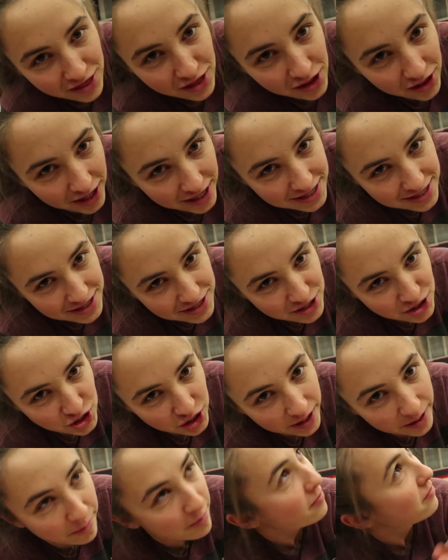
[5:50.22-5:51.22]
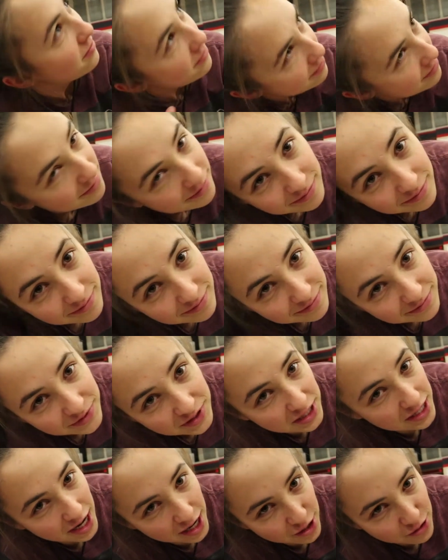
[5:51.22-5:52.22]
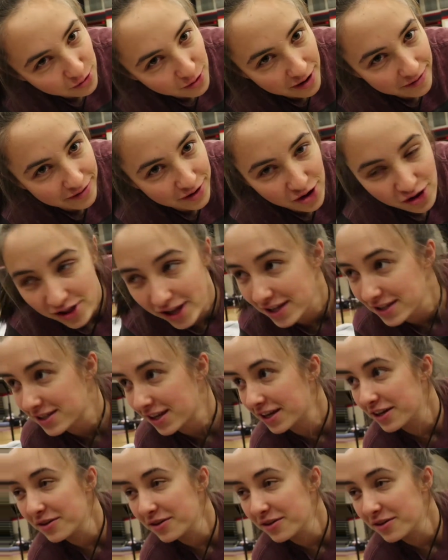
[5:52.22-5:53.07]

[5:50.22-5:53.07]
the lights in the gym did not go off at all last